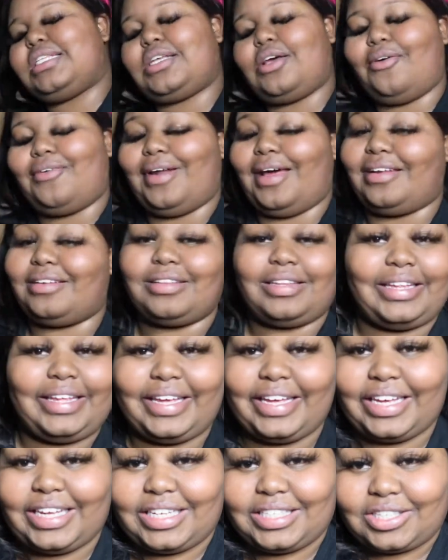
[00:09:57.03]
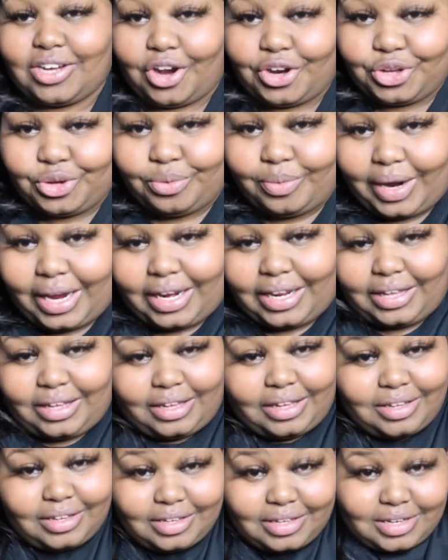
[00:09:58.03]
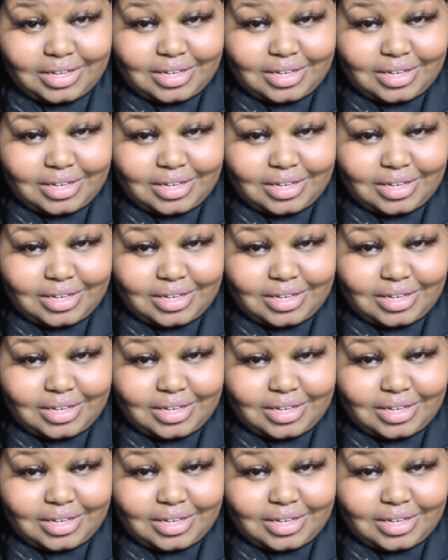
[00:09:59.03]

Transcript: go down the list. Are you ready?